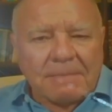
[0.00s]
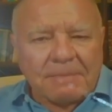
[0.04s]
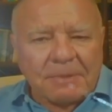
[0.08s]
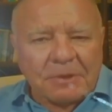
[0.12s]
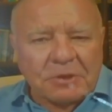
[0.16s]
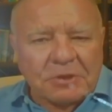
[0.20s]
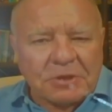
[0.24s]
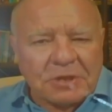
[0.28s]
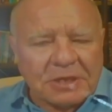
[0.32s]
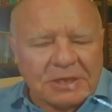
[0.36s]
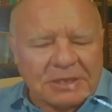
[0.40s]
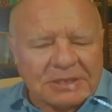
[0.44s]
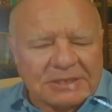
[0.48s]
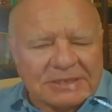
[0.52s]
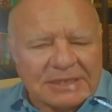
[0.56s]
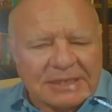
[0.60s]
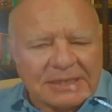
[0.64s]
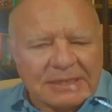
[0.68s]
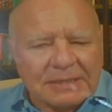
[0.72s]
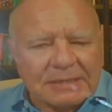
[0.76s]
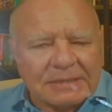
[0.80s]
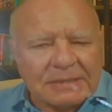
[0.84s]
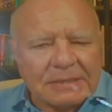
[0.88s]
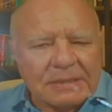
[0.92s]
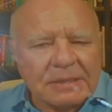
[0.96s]
But you
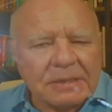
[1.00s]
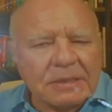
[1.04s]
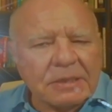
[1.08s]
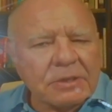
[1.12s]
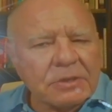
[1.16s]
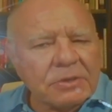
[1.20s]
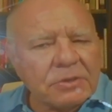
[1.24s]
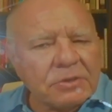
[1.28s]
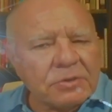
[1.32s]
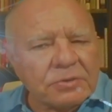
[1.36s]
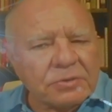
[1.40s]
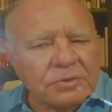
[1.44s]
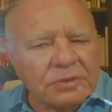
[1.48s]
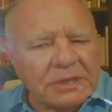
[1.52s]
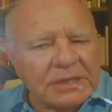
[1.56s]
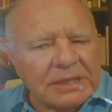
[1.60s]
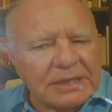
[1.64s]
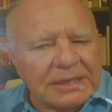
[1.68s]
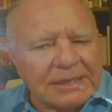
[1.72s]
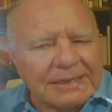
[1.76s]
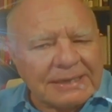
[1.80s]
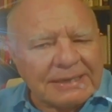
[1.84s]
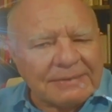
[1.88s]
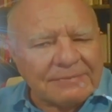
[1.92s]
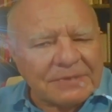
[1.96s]
understand, you're
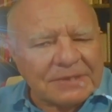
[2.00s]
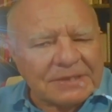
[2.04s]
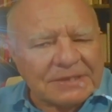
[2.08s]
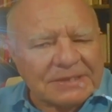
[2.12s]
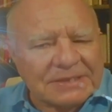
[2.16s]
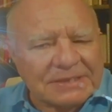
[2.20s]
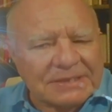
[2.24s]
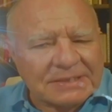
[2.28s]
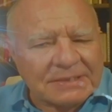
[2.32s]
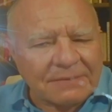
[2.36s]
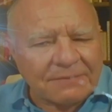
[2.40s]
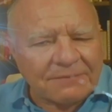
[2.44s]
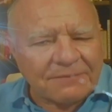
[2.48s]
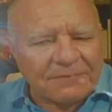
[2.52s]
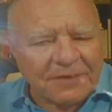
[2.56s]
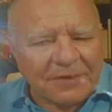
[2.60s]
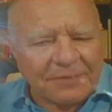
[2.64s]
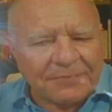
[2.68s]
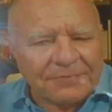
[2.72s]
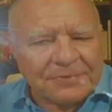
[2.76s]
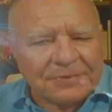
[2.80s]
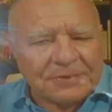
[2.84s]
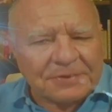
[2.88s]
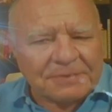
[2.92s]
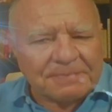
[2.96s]
dealing with the
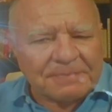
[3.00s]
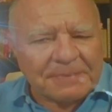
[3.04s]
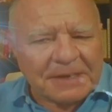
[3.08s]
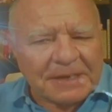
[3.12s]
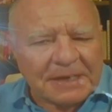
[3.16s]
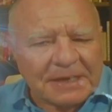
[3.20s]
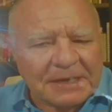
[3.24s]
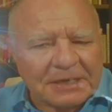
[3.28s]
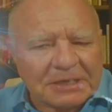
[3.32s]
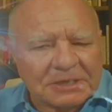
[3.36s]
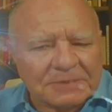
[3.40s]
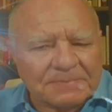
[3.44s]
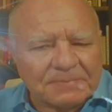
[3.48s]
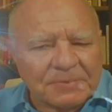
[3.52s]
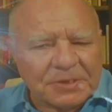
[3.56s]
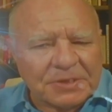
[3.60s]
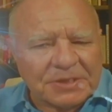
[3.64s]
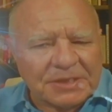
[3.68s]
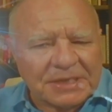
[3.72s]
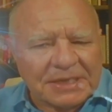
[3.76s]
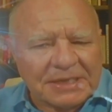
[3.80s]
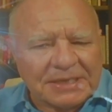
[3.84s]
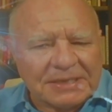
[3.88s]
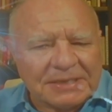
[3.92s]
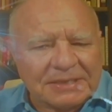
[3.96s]
fund
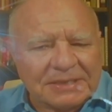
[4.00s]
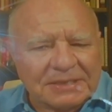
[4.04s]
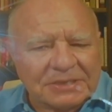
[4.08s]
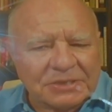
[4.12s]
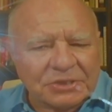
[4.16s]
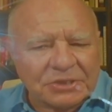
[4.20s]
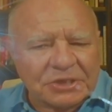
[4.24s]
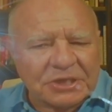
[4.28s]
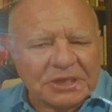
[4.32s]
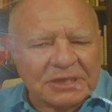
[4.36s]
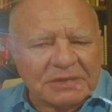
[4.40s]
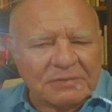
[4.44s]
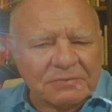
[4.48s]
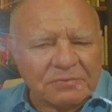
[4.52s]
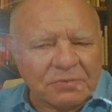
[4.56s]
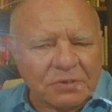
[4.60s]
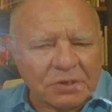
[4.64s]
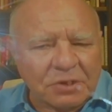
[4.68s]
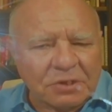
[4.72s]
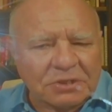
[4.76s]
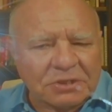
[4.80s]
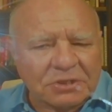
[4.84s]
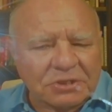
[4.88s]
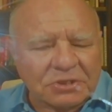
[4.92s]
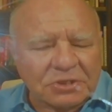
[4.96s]
management industry and
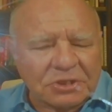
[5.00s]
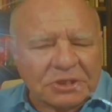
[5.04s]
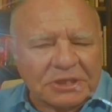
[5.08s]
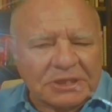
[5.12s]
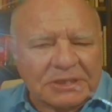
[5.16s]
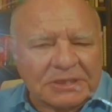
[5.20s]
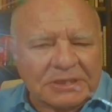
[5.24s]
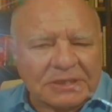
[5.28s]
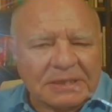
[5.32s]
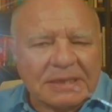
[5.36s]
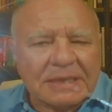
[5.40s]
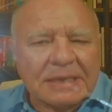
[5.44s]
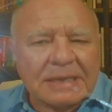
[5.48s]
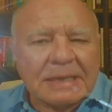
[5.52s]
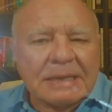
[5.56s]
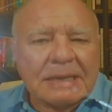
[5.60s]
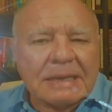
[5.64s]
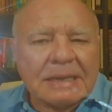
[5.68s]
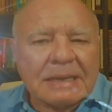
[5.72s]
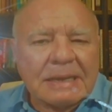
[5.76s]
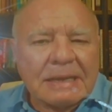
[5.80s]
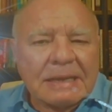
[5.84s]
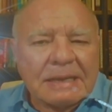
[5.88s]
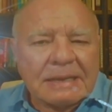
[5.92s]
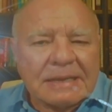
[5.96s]
Wall Street.
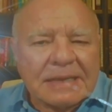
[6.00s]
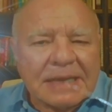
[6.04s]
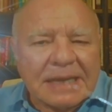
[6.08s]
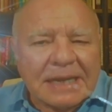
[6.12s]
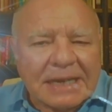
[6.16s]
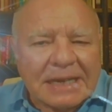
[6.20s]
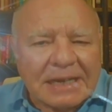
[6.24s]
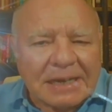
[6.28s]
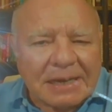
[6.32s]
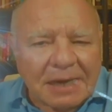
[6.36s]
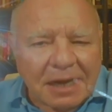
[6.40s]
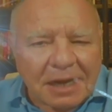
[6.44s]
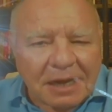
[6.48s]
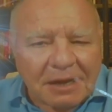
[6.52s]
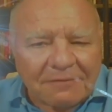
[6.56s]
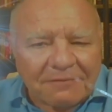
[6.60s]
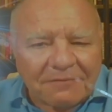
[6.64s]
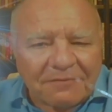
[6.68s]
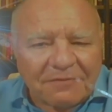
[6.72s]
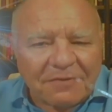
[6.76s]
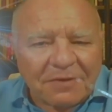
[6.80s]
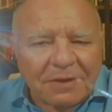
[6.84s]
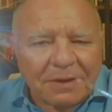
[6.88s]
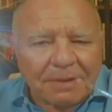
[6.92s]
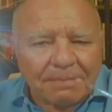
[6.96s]
They
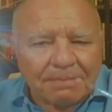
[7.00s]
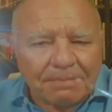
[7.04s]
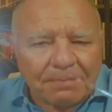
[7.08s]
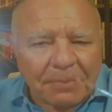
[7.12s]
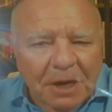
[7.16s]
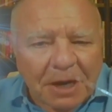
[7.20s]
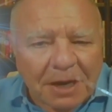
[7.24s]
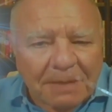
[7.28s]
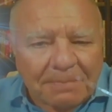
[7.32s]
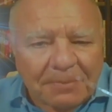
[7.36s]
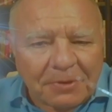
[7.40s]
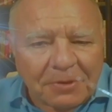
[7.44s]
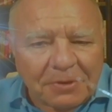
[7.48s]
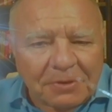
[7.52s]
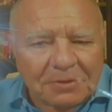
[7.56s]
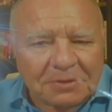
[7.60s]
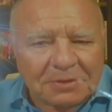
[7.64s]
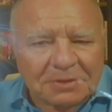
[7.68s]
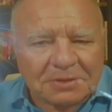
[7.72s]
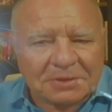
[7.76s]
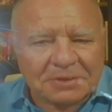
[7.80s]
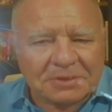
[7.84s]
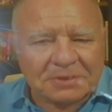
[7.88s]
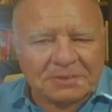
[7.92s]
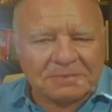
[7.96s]
love
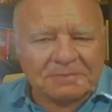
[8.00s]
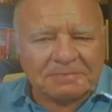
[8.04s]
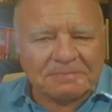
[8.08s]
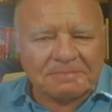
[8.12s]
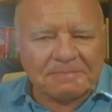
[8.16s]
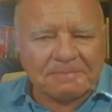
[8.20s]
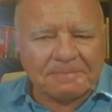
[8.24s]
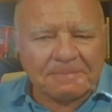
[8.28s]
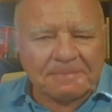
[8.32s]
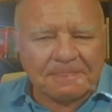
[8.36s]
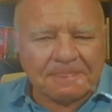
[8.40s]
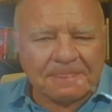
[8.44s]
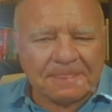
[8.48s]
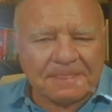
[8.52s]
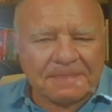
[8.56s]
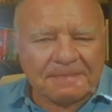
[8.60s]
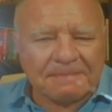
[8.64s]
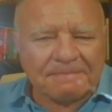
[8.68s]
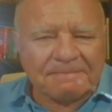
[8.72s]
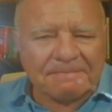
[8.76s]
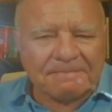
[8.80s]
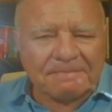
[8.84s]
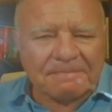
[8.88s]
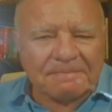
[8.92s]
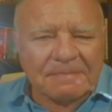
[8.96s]
bubbles.
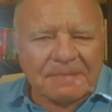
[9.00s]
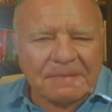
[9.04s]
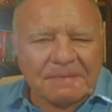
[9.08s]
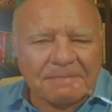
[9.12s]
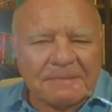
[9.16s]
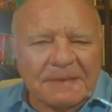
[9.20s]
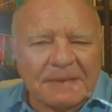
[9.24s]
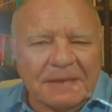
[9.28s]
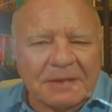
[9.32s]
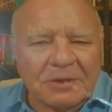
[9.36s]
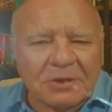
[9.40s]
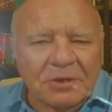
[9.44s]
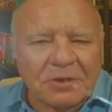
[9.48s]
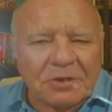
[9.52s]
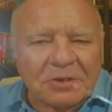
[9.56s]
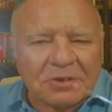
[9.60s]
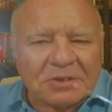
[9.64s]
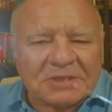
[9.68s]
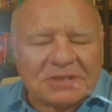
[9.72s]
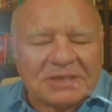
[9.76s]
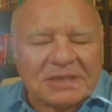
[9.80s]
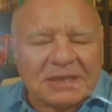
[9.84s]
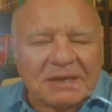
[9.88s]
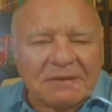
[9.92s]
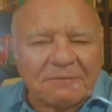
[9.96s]
Right.
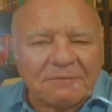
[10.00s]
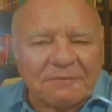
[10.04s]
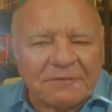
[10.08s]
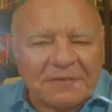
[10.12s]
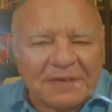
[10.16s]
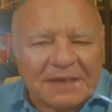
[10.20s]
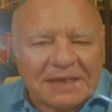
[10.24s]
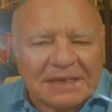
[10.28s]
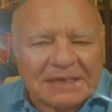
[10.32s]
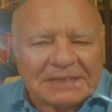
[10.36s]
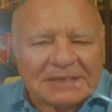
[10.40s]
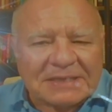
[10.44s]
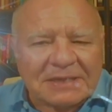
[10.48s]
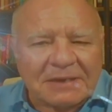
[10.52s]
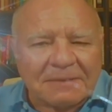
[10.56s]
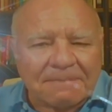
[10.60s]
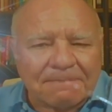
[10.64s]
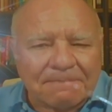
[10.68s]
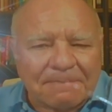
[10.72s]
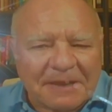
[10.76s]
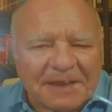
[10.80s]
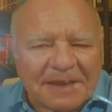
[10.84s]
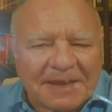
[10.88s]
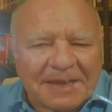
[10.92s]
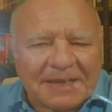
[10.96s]
Because their fees
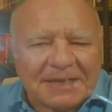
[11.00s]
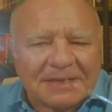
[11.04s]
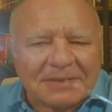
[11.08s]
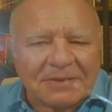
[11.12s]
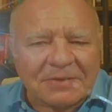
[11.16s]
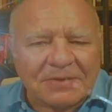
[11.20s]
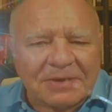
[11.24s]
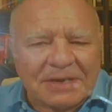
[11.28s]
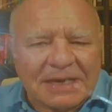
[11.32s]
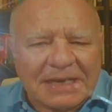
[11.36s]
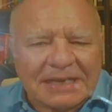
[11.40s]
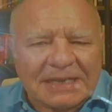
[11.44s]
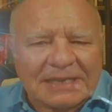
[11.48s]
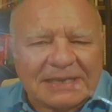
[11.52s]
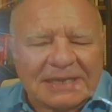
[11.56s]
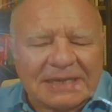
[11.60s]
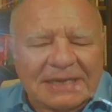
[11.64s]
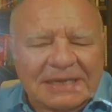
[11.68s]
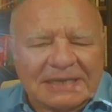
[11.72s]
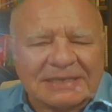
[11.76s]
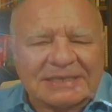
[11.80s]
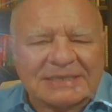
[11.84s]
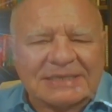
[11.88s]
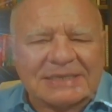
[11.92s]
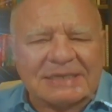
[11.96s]
are paid on net
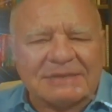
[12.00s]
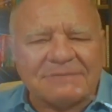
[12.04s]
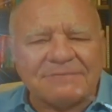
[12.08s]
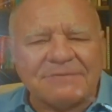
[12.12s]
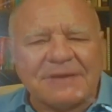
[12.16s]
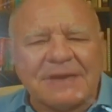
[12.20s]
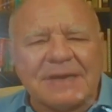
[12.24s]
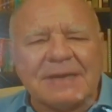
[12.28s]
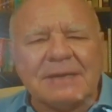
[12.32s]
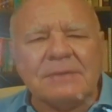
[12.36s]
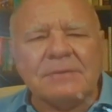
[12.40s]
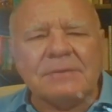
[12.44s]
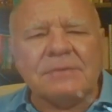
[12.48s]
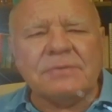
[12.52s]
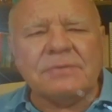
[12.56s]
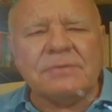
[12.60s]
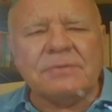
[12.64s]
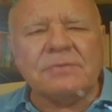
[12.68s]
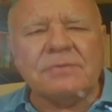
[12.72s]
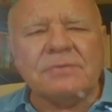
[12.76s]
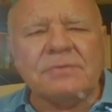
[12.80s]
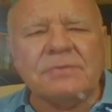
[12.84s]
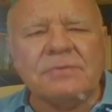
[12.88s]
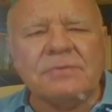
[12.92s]
asset value.